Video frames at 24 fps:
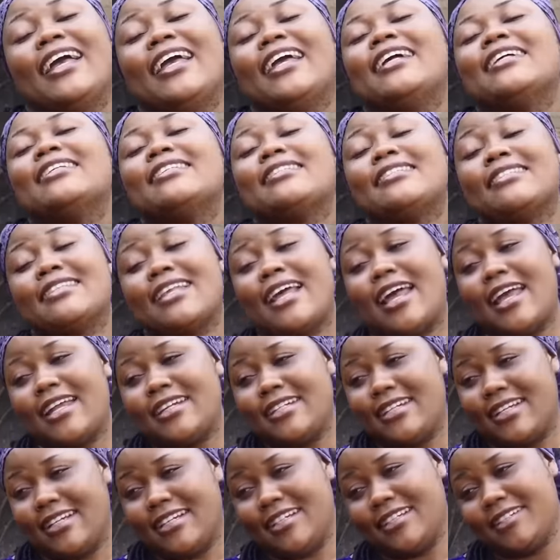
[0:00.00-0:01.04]
He
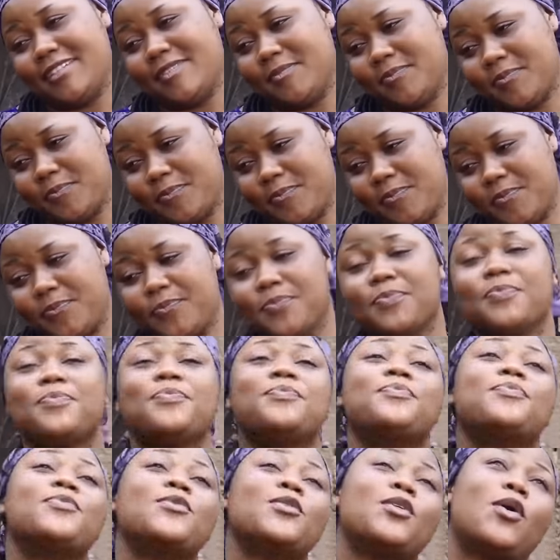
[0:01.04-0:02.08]
said,
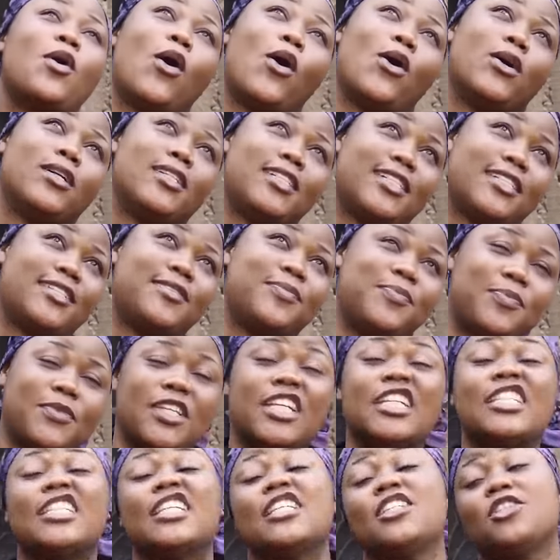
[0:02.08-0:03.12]
God
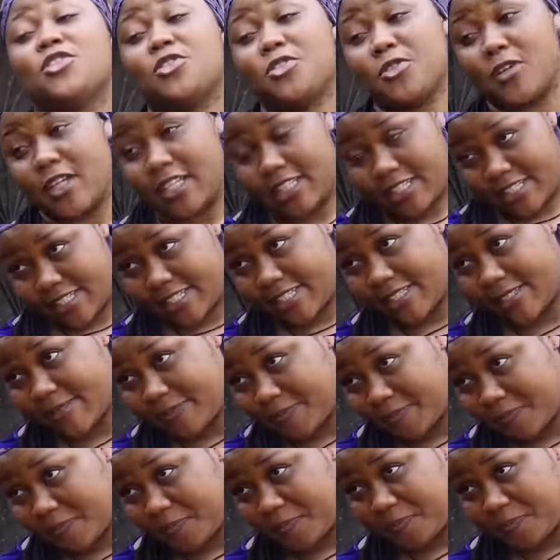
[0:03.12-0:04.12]
is his strength.